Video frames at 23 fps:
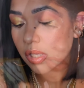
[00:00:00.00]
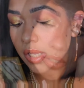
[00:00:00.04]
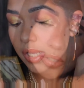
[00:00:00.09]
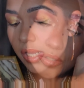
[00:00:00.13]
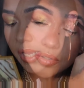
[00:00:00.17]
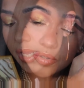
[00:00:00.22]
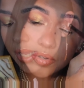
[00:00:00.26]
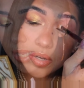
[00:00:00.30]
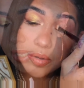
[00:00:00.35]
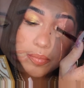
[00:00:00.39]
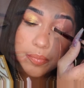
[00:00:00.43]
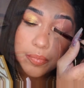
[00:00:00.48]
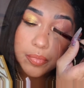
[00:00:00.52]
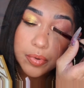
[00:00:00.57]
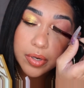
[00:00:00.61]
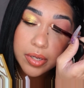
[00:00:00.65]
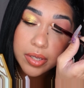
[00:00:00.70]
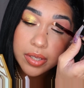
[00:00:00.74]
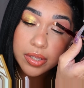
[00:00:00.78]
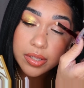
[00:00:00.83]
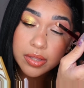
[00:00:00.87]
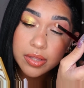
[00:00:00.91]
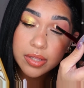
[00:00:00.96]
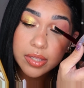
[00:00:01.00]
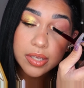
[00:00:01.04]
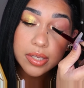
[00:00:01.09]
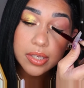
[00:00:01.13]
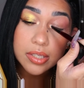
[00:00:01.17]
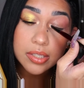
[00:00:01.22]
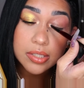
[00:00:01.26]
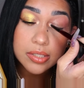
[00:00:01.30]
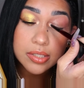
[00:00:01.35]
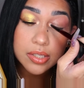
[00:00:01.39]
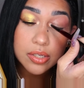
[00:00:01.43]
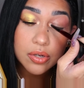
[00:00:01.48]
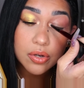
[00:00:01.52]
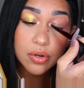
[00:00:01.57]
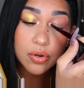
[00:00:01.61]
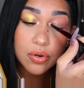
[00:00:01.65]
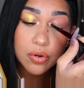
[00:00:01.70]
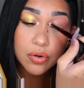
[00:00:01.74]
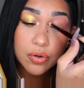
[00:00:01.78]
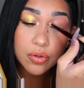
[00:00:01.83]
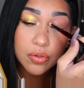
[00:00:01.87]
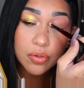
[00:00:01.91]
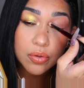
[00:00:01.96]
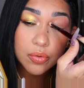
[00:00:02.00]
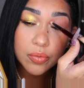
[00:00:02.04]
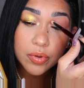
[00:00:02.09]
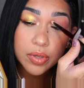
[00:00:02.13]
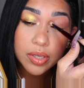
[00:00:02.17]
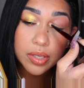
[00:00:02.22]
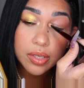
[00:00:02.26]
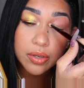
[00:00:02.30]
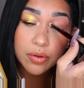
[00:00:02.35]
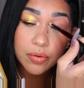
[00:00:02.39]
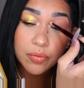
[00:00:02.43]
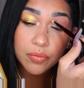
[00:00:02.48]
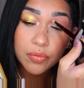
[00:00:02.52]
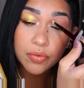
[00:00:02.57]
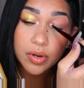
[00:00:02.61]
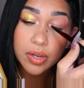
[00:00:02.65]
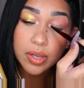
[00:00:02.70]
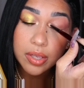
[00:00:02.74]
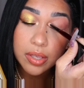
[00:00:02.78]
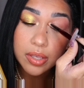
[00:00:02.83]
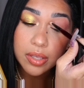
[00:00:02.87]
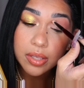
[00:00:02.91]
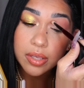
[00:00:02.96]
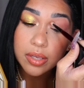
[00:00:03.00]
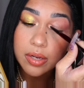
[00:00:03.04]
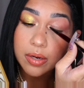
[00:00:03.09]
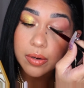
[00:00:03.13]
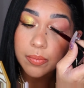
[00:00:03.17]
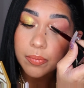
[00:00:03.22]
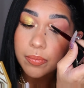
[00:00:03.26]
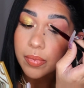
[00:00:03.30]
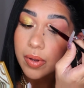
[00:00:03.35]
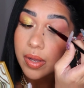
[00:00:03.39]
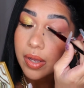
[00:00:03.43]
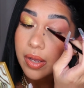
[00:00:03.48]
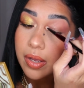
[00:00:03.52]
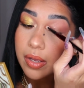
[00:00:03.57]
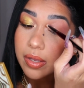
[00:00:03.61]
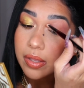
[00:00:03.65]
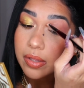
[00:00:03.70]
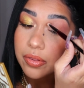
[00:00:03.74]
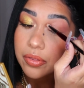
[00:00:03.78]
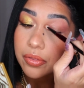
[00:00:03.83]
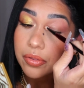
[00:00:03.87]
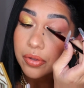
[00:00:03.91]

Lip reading: So I'm bringing this all the way right here by